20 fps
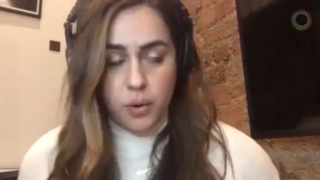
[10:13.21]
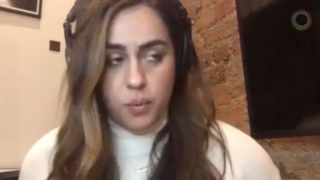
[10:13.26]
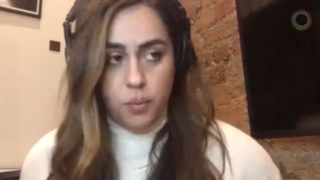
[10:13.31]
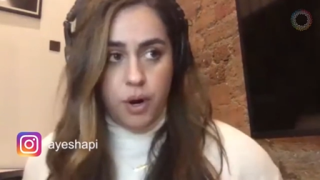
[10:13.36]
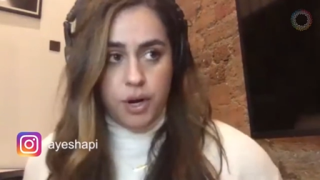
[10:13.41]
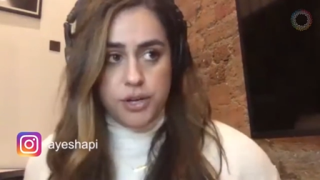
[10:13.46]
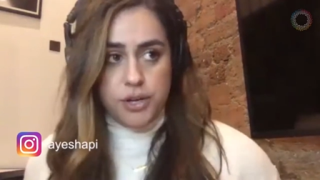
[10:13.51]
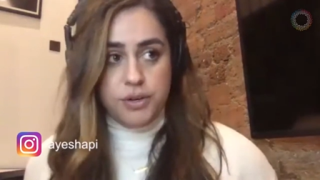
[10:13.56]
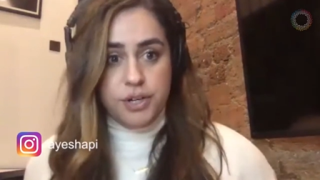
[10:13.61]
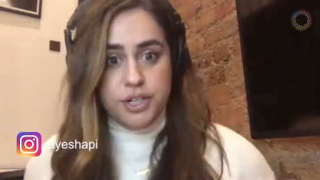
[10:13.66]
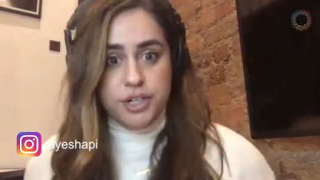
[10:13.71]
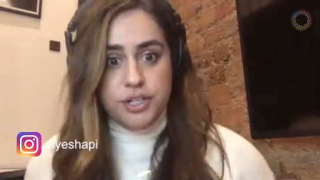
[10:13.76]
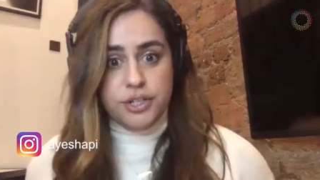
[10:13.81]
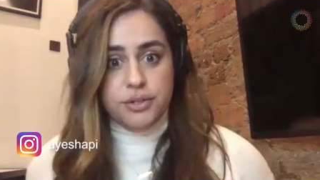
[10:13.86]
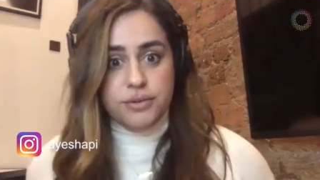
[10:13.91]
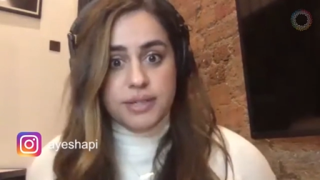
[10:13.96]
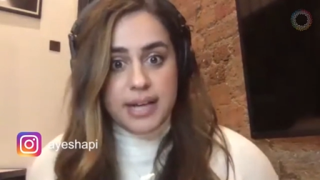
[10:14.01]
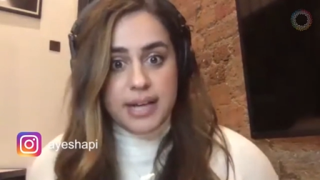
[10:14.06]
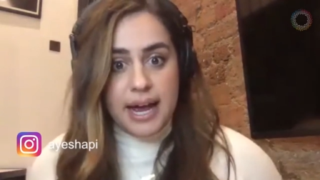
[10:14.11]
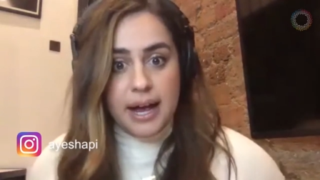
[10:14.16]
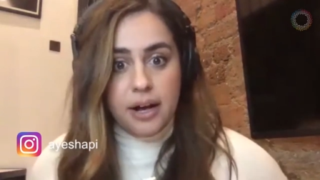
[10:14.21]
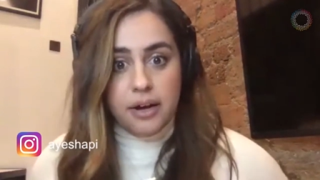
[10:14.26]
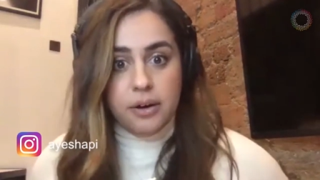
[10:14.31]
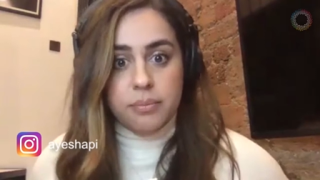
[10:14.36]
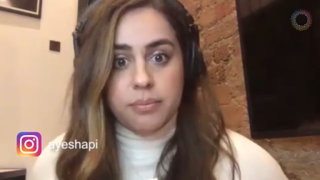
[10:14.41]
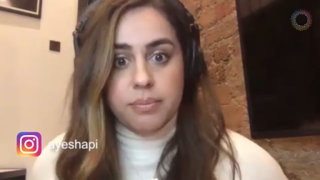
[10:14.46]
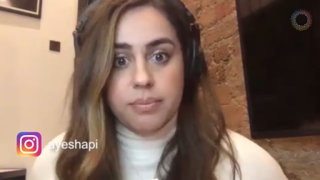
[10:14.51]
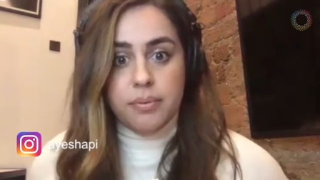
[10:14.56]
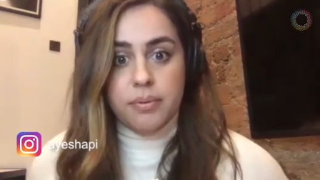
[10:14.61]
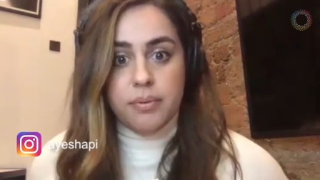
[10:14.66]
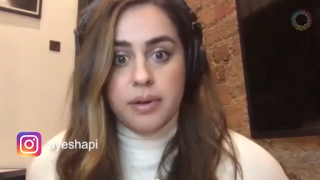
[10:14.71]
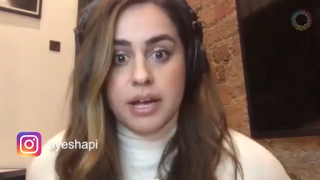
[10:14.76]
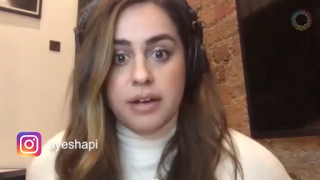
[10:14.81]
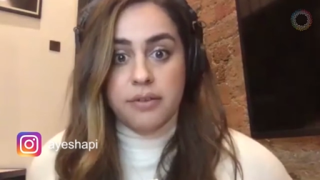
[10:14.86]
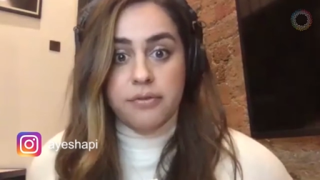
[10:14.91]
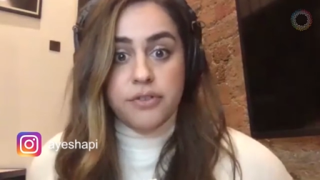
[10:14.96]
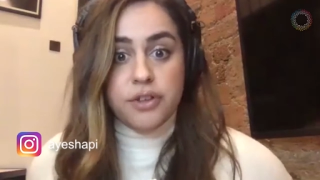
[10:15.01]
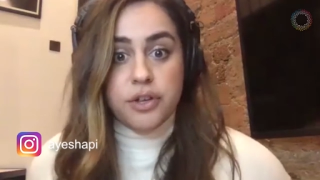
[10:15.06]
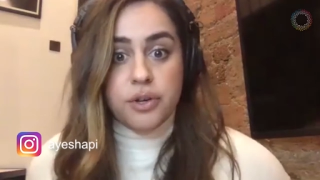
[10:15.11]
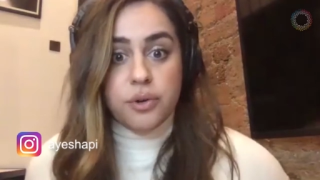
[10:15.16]
what you can do to help
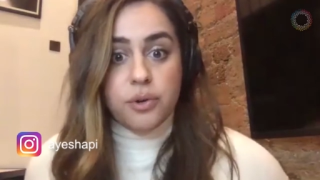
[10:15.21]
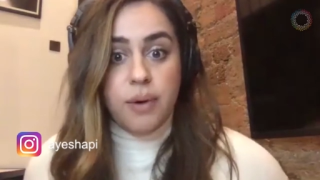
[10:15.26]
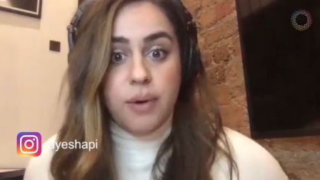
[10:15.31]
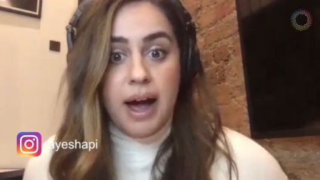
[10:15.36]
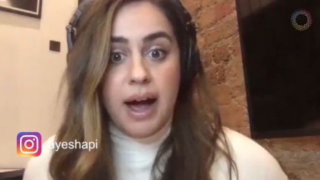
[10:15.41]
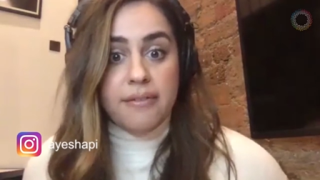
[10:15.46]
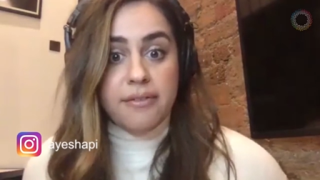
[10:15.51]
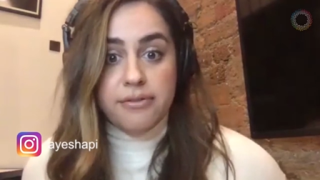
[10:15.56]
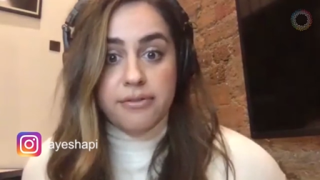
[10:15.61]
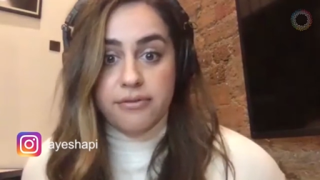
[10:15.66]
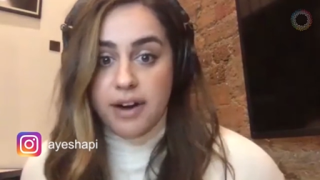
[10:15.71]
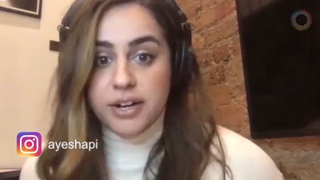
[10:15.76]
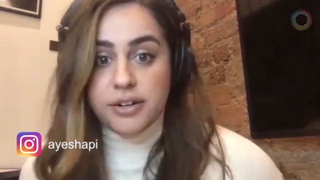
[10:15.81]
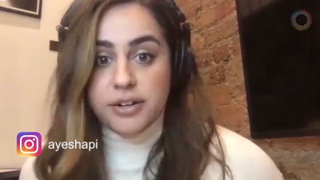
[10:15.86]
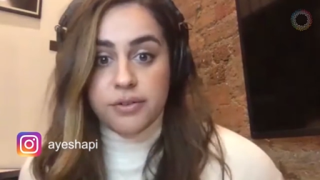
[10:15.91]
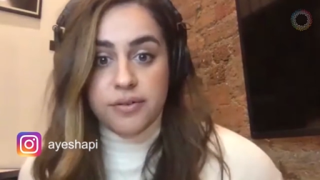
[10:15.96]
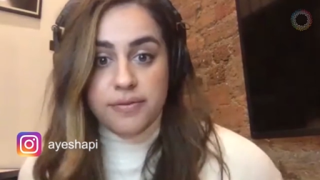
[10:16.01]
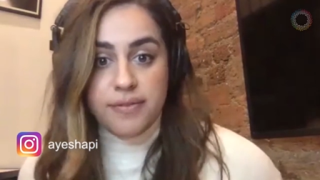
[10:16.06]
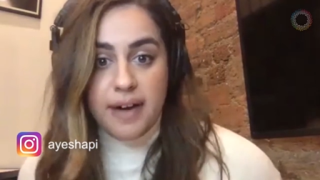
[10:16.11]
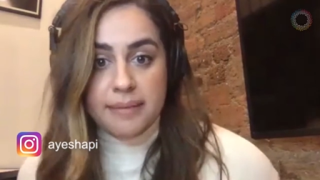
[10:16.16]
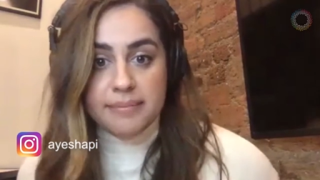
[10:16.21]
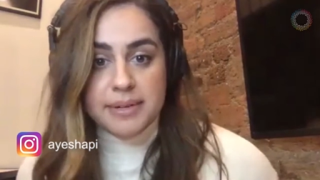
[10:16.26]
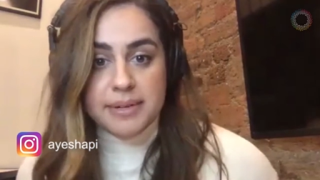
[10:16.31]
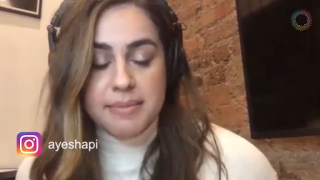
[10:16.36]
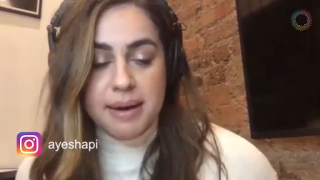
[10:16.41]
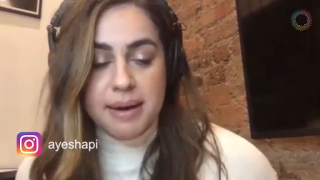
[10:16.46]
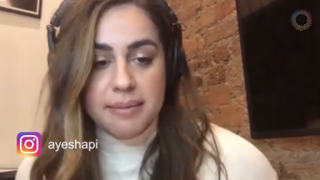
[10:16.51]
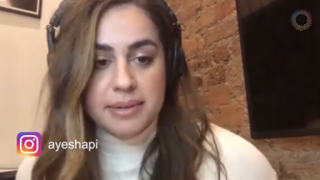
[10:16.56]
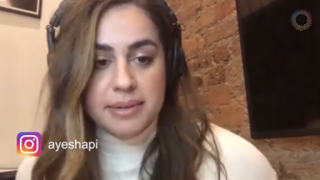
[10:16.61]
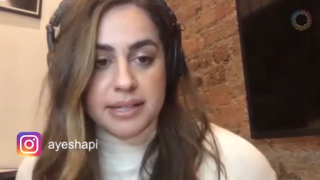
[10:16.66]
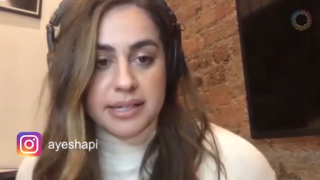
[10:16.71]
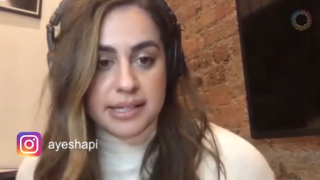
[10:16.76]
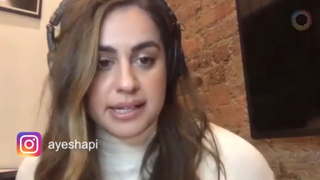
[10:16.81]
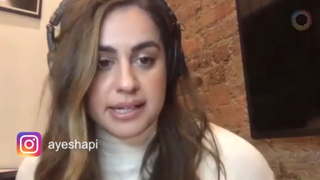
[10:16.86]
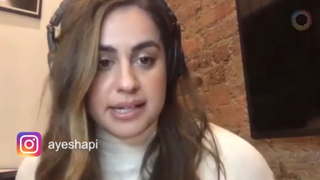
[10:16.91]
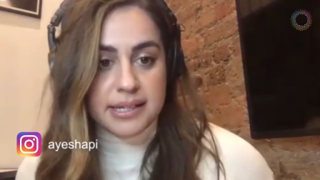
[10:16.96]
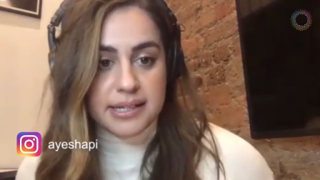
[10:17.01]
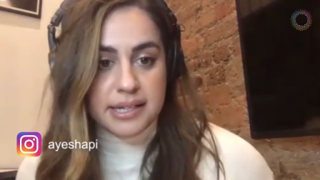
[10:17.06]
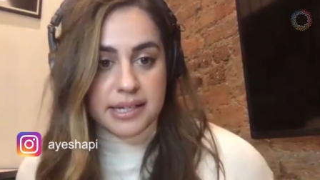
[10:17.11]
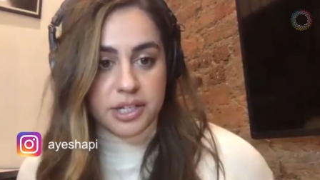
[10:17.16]
if you have a friend or a family member that's
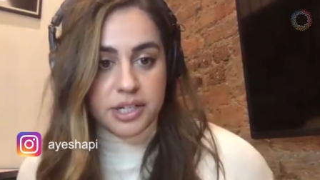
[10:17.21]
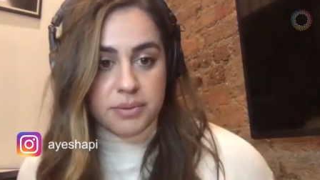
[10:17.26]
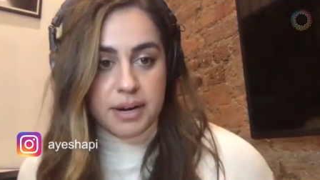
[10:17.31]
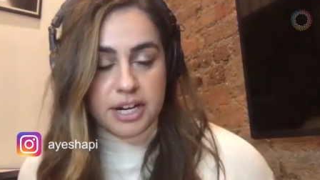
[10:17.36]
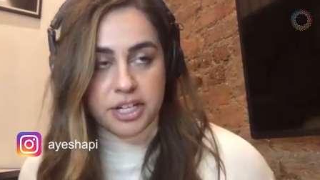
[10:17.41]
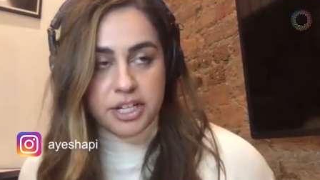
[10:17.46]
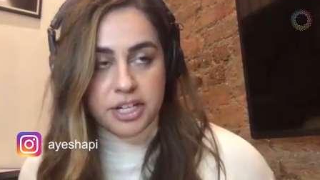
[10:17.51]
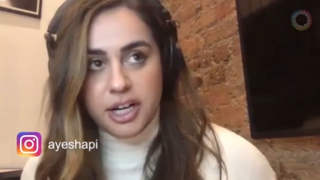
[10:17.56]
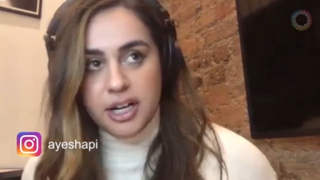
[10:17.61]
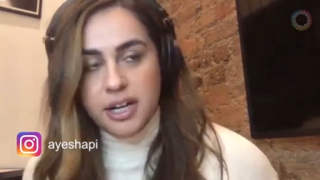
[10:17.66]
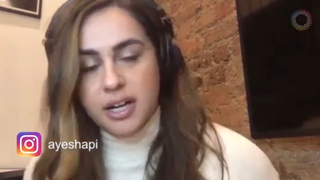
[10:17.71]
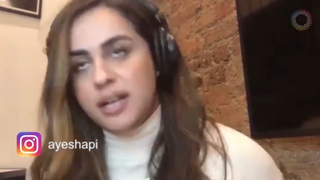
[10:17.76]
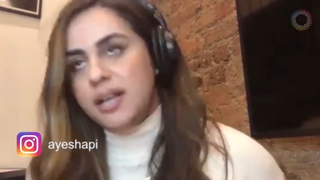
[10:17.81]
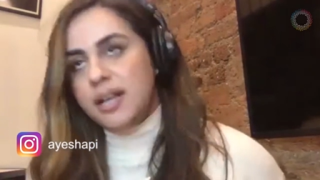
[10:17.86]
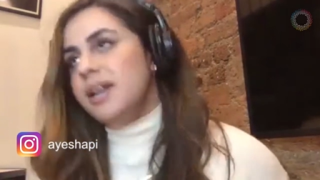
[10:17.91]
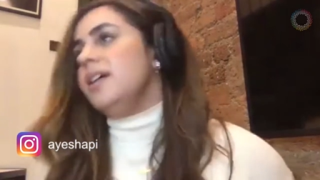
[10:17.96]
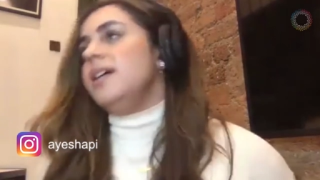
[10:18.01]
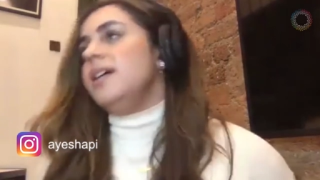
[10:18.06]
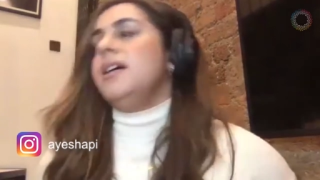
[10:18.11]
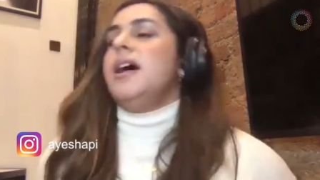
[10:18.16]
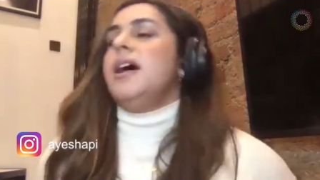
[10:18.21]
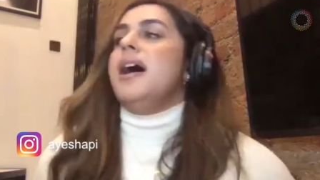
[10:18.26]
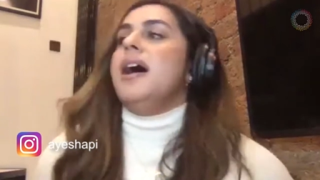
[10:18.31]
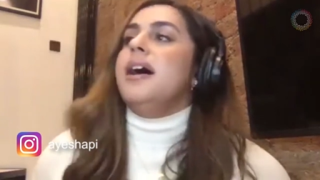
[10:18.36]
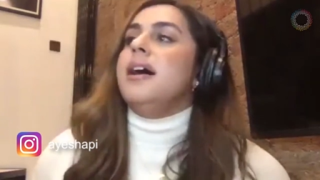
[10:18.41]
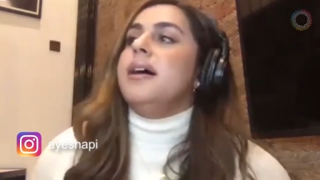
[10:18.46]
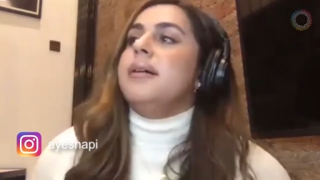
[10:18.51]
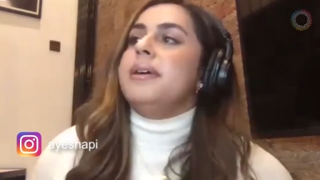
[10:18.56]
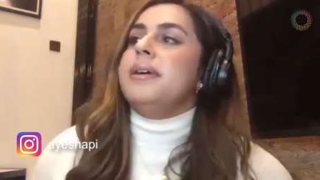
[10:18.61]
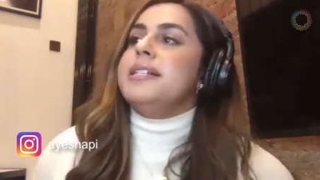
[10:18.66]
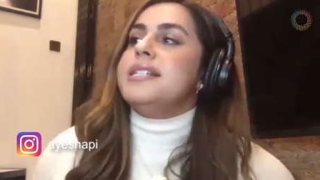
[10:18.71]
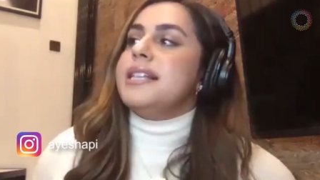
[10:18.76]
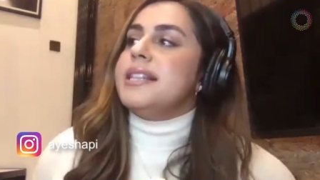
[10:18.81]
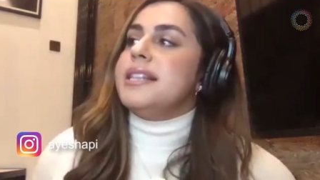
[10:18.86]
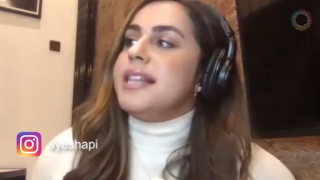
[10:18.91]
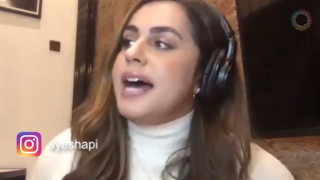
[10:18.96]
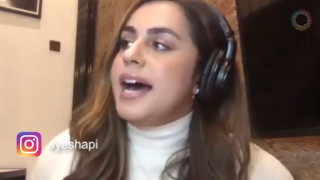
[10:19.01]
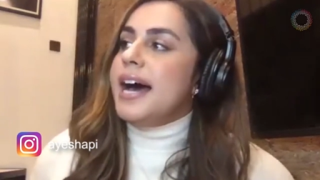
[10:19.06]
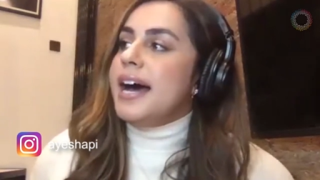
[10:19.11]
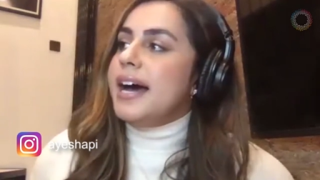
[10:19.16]
in a situation. I did
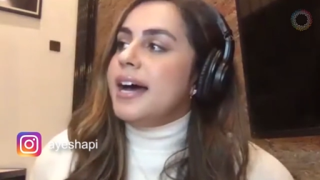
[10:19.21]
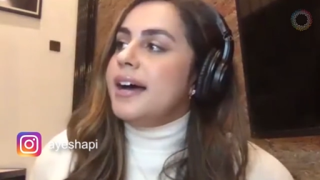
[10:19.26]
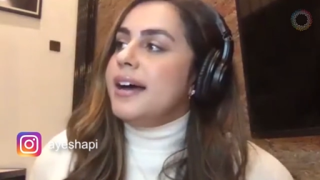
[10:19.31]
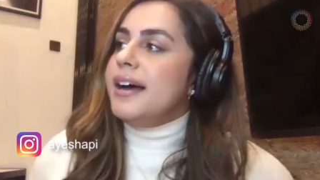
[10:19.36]
that.